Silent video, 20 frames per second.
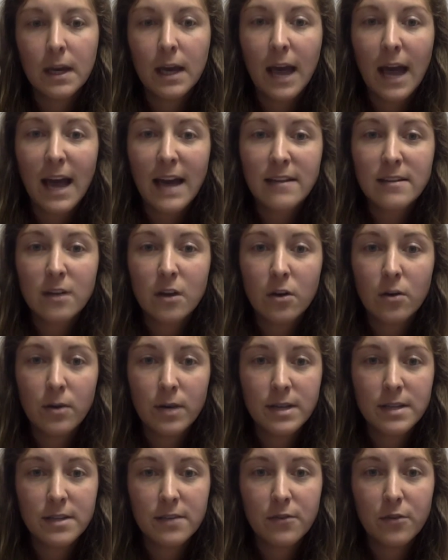As
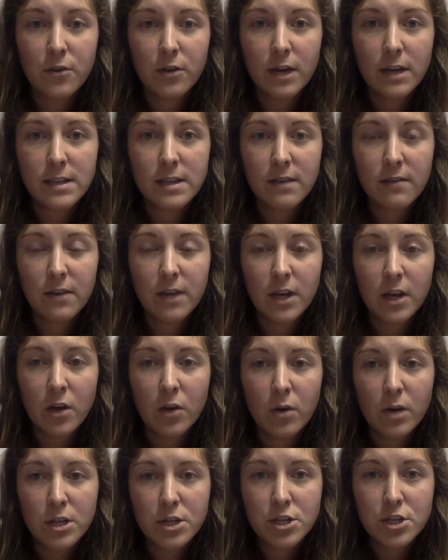always, if you guys have any
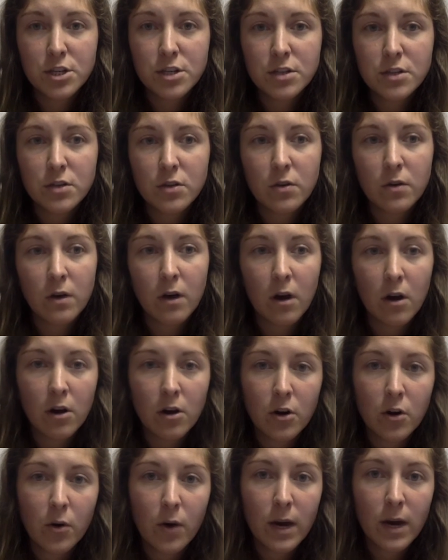questions or
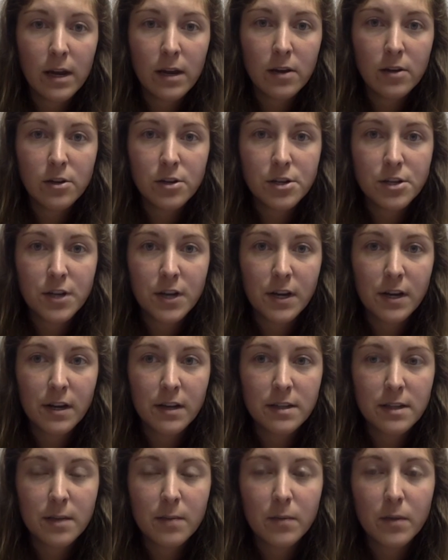aren't quite understanding
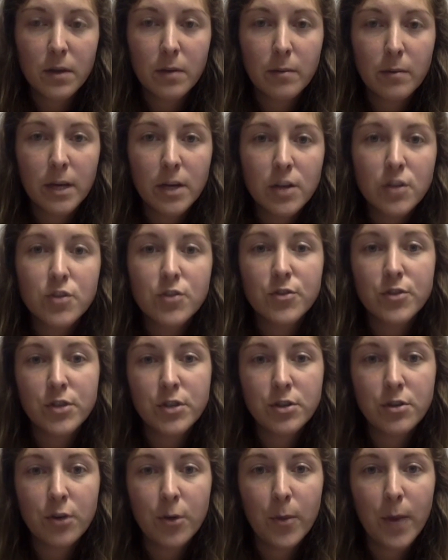something, make sure that
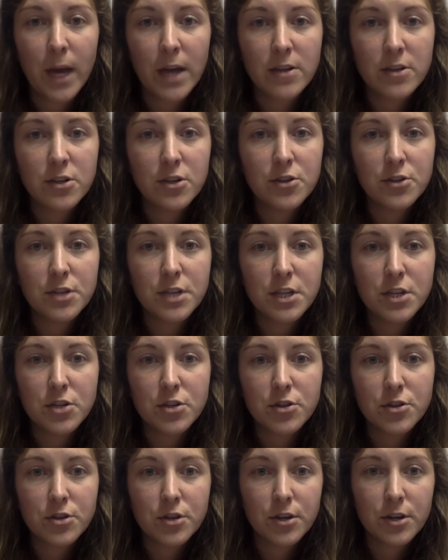you go back to your
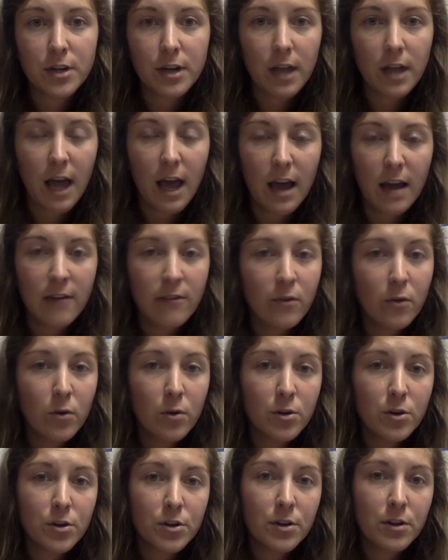teacher during live
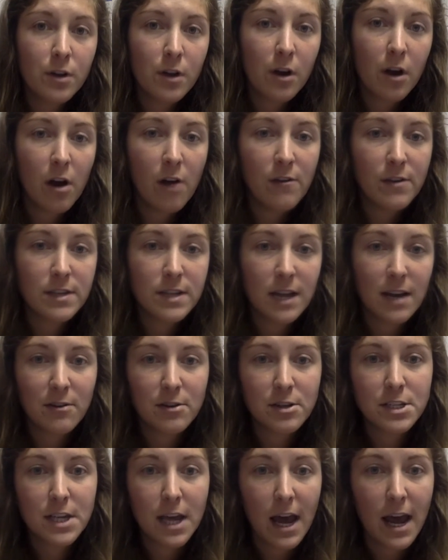or during their office
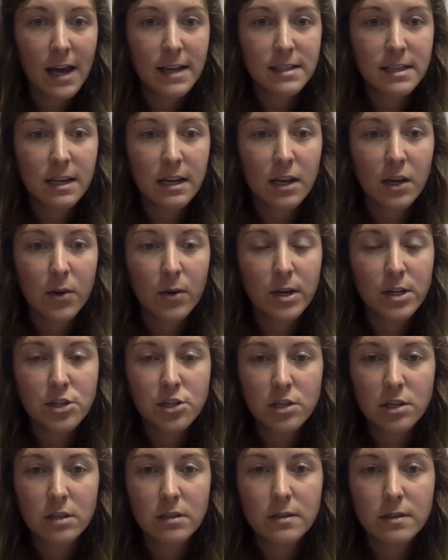hours to ask any
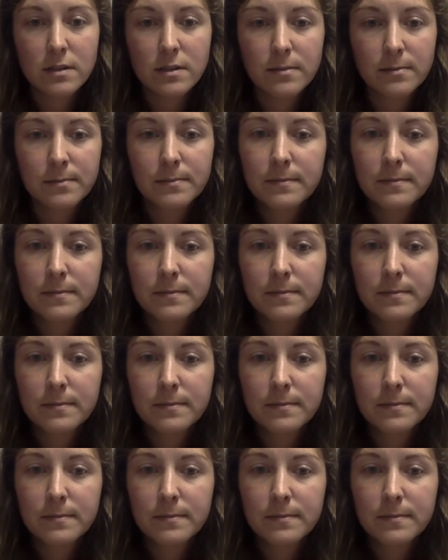questions.